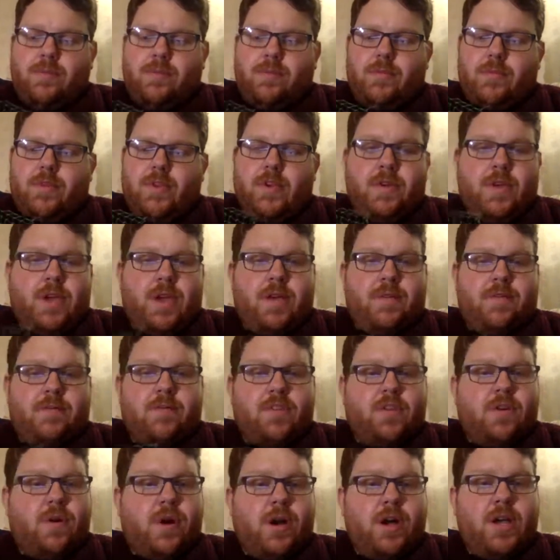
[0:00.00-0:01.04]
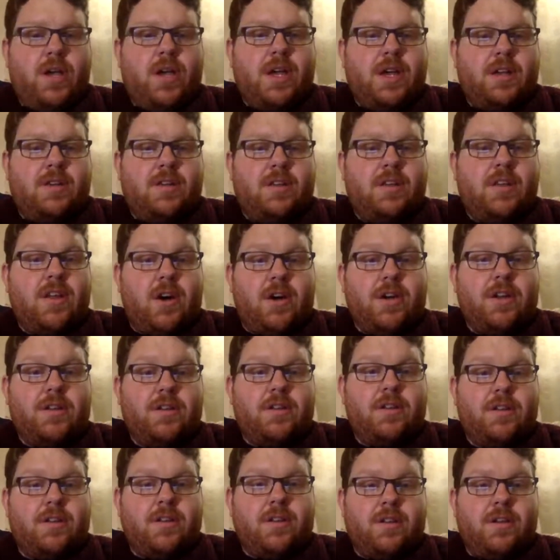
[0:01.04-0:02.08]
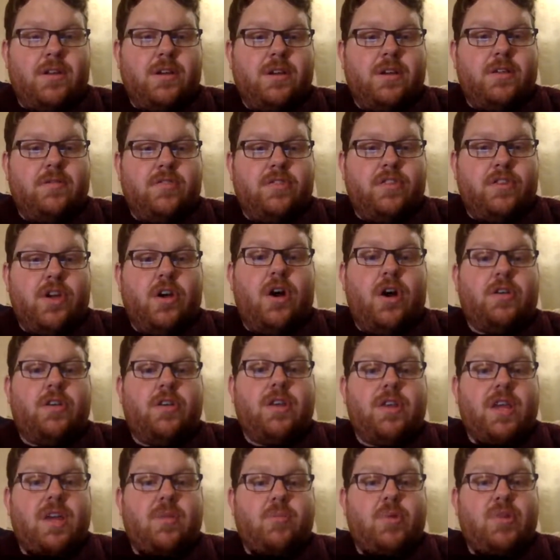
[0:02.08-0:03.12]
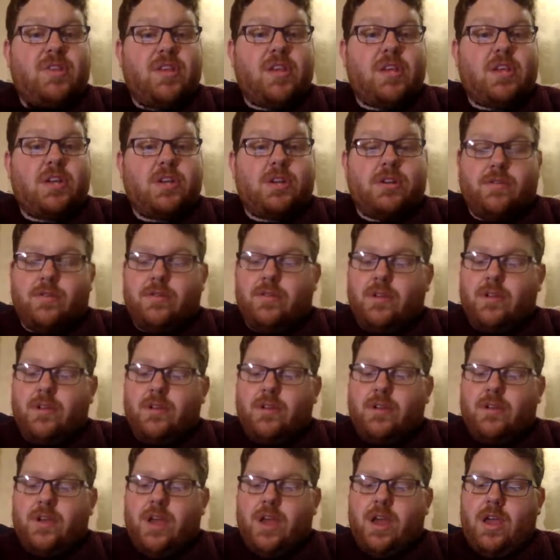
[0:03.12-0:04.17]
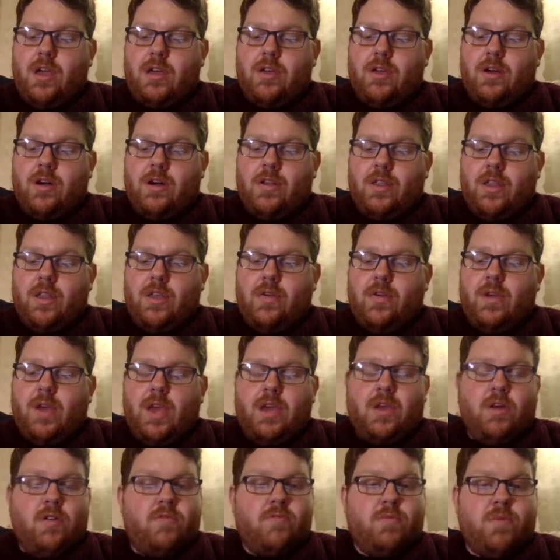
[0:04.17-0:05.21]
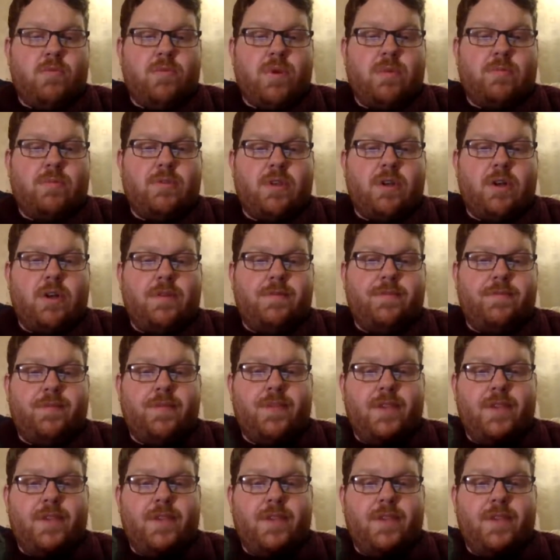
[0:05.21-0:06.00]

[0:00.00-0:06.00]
So yeah, so I tonight have started a petition on the UK government website